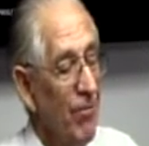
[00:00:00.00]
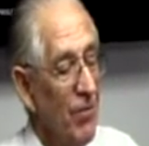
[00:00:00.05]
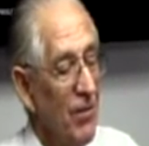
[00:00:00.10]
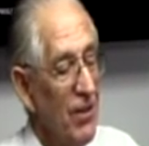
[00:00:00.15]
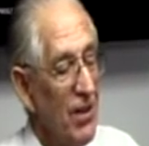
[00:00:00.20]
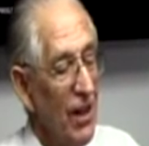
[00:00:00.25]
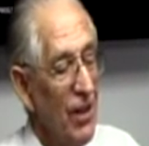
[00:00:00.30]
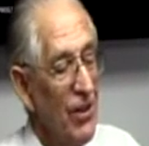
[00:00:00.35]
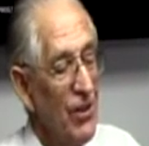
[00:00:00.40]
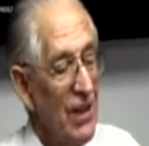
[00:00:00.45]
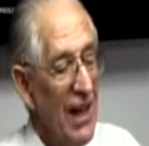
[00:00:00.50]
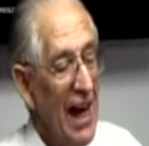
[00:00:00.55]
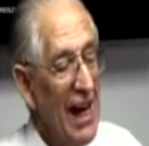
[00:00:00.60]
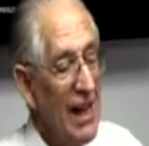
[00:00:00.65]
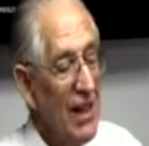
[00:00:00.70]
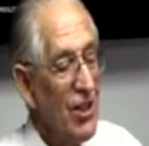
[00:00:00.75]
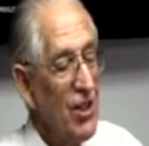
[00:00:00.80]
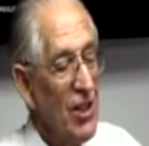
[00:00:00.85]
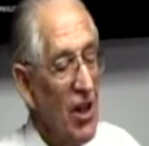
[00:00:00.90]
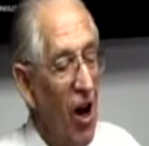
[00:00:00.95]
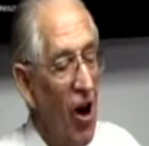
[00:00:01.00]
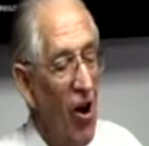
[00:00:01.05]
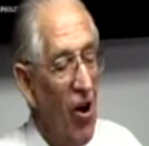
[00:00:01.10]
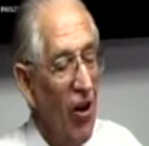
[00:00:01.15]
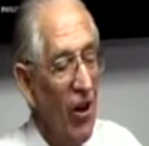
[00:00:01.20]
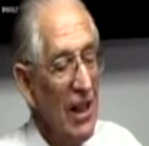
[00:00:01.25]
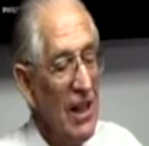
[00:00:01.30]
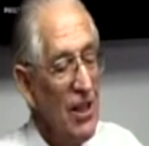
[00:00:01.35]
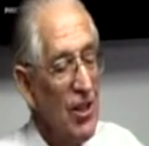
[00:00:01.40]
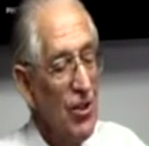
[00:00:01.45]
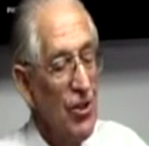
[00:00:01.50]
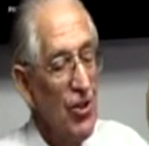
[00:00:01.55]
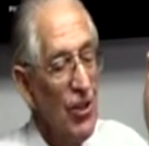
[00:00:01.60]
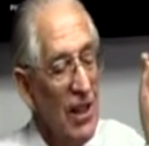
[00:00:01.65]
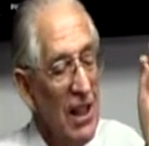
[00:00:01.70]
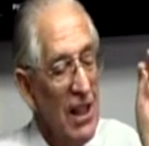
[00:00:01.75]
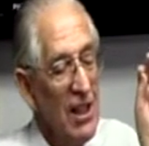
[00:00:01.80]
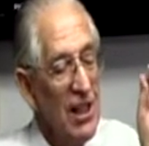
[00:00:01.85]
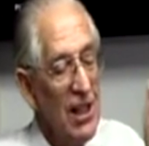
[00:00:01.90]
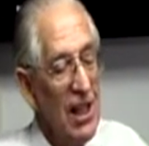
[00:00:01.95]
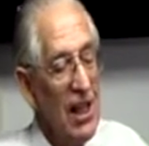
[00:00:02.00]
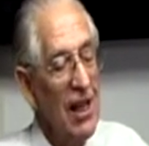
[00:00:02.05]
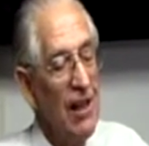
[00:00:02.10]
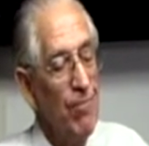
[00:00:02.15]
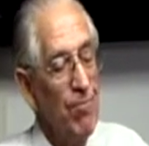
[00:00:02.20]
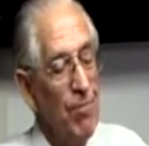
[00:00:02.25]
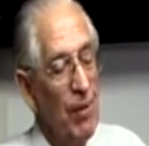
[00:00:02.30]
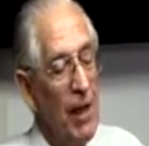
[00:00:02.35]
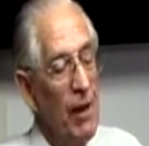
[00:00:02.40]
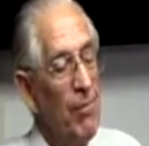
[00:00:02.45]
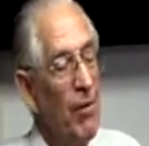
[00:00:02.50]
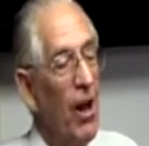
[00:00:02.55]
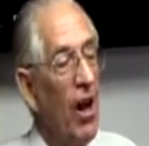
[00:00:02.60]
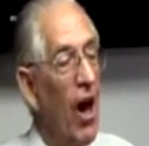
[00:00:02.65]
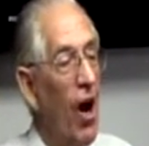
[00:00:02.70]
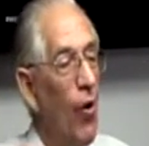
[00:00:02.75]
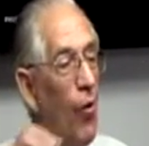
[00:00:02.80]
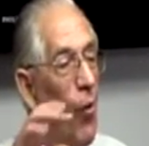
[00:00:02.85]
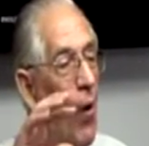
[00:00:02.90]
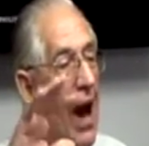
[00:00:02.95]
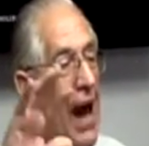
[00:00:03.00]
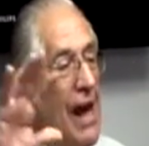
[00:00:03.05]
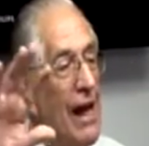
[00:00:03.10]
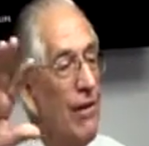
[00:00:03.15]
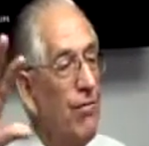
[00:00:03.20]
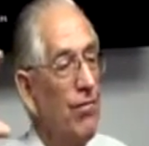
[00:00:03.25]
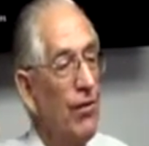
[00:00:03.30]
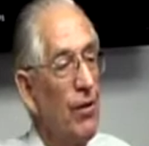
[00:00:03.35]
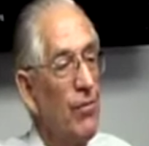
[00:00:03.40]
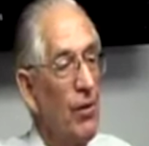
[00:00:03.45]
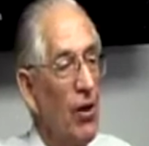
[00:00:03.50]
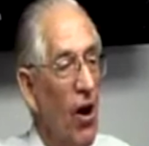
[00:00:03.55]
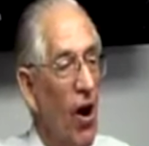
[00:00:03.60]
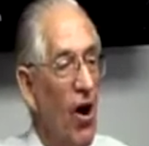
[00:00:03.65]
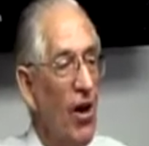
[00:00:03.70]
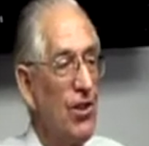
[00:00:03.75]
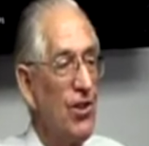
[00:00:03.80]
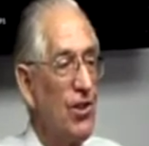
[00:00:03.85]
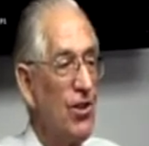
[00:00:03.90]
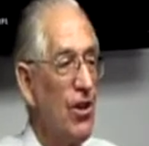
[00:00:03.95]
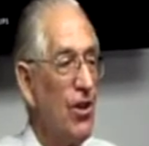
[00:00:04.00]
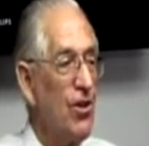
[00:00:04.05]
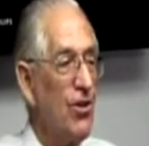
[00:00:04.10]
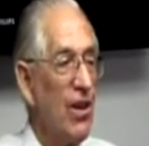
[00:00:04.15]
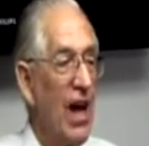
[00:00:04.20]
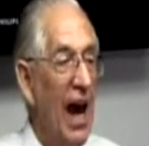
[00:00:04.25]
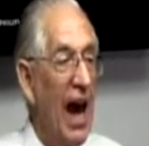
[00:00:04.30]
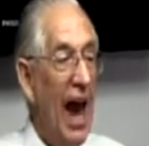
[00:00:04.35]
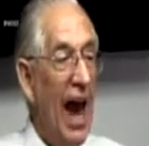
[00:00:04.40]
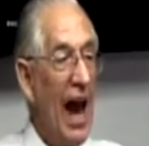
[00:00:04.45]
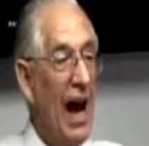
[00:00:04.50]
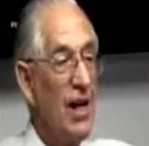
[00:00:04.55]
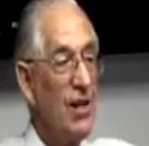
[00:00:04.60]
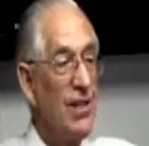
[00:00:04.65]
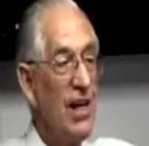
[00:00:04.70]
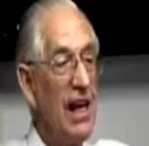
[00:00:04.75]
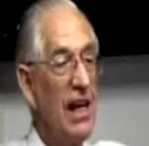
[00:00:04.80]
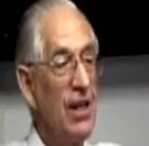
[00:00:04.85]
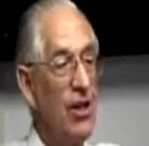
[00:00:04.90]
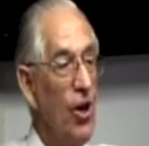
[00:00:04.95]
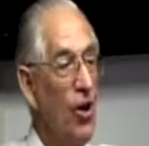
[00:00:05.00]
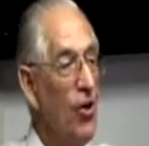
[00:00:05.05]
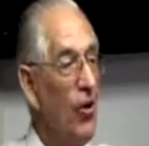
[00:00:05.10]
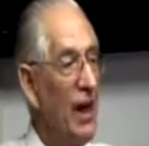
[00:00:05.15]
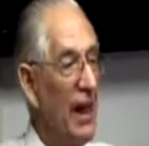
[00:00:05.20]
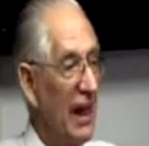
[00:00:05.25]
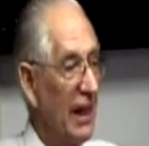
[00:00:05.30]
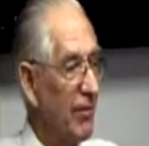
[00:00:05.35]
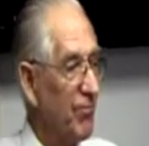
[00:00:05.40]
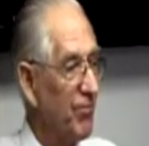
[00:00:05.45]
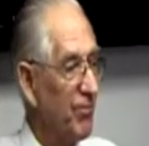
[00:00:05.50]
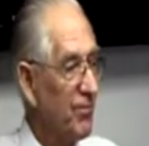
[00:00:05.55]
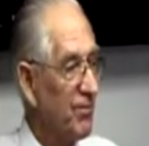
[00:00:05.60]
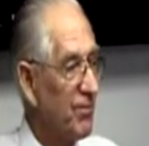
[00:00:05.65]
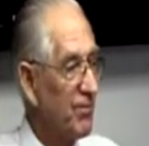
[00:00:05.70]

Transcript: So Satan's goal is to deceive people away from God's truth. How's he doing?